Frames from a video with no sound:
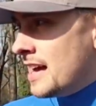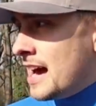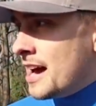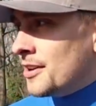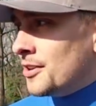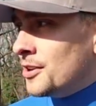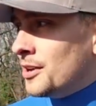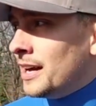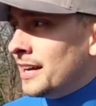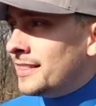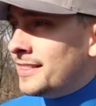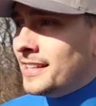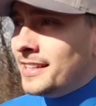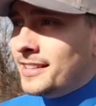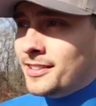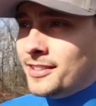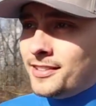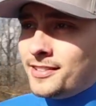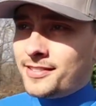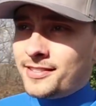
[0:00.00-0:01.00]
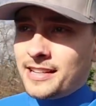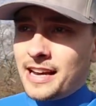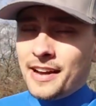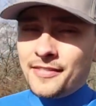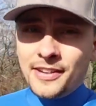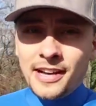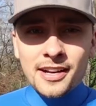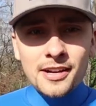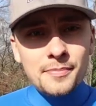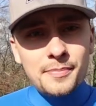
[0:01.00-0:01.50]
I don't know, I think I've
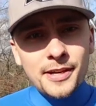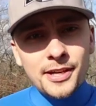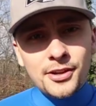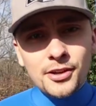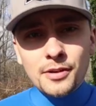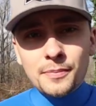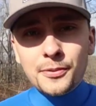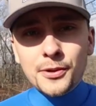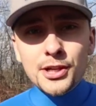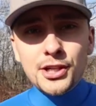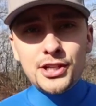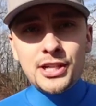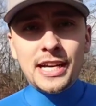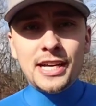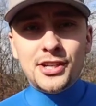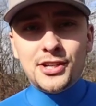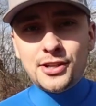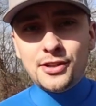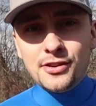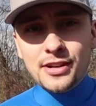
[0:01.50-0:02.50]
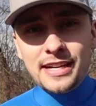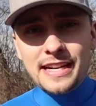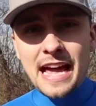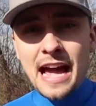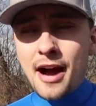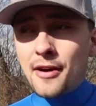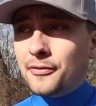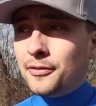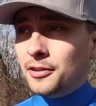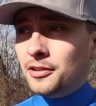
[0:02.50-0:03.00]
got a bigger appreciation right
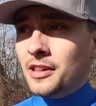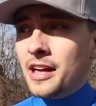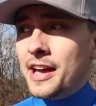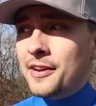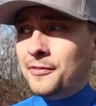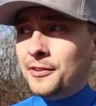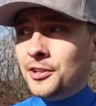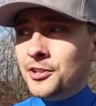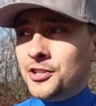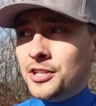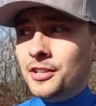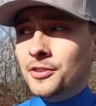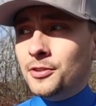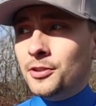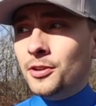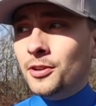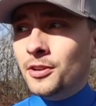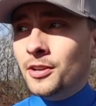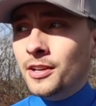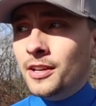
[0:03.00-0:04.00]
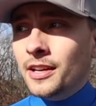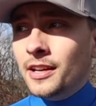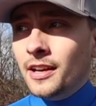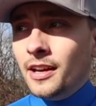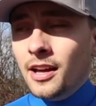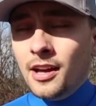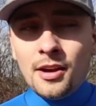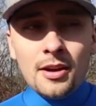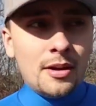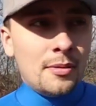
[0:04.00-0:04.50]
now for life in general,
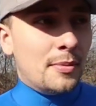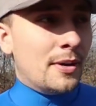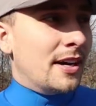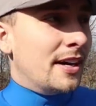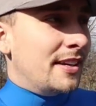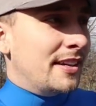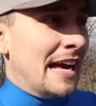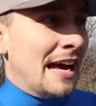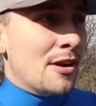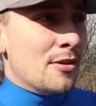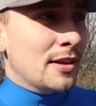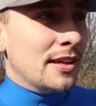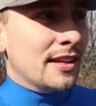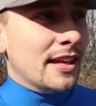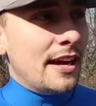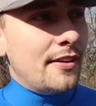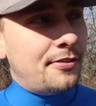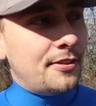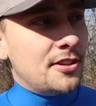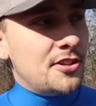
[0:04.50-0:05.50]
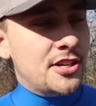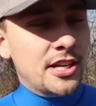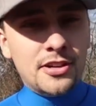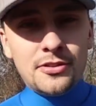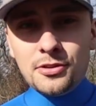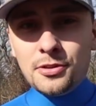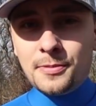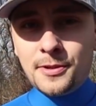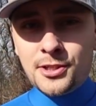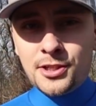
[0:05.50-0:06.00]
but not only life in
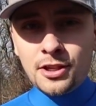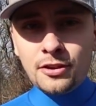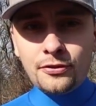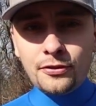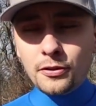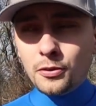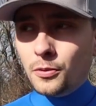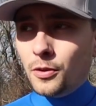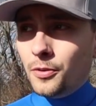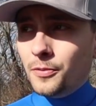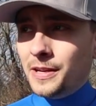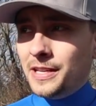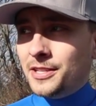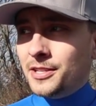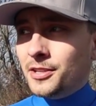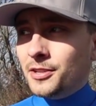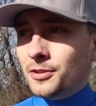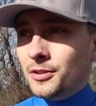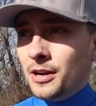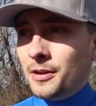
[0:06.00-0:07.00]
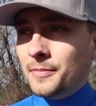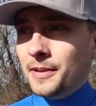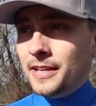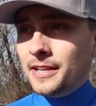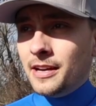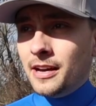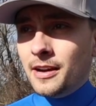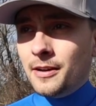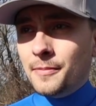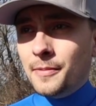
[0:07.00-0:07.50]
general, but just for what we do. I mean,
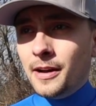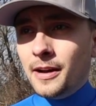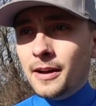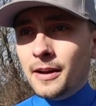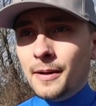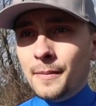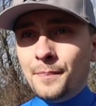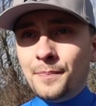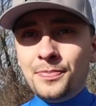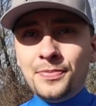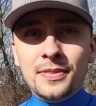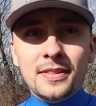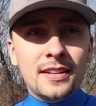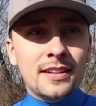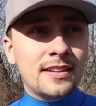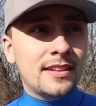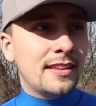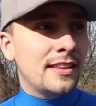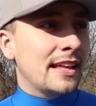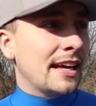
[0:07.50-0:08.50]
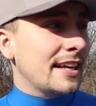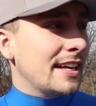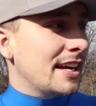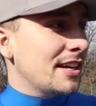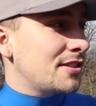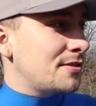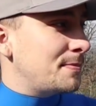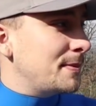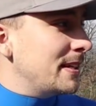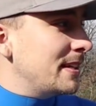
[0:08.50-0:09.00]
that
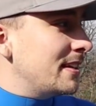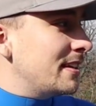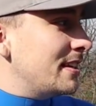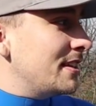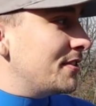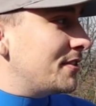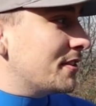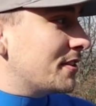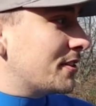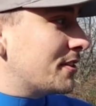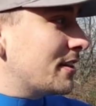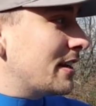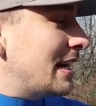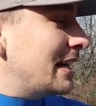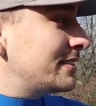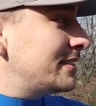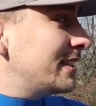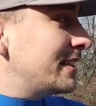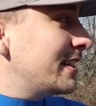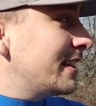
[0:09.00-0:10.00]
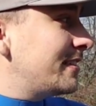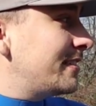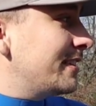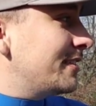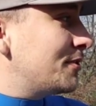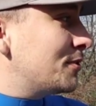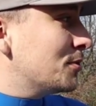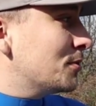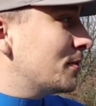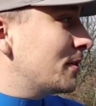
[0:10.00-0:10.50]
guy's speeding, he's gonna crash. He thinks
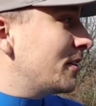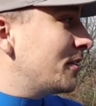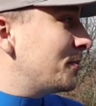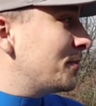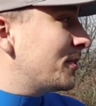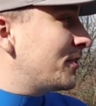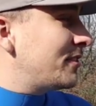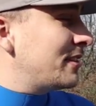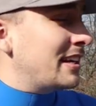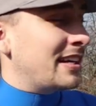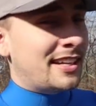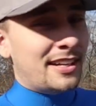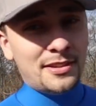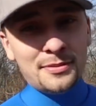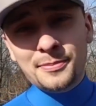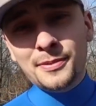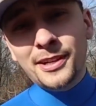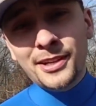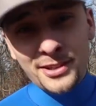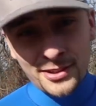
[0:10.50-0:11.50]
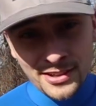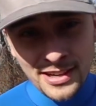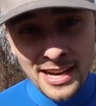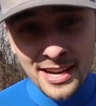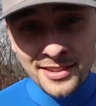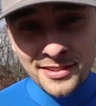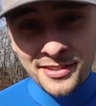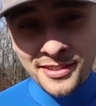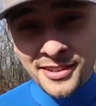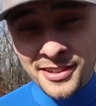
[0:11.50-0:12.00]
he's cool in his Mercedes, but you're
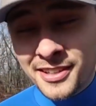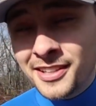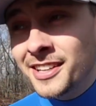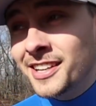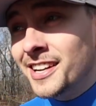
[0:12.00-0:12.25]
not, sir.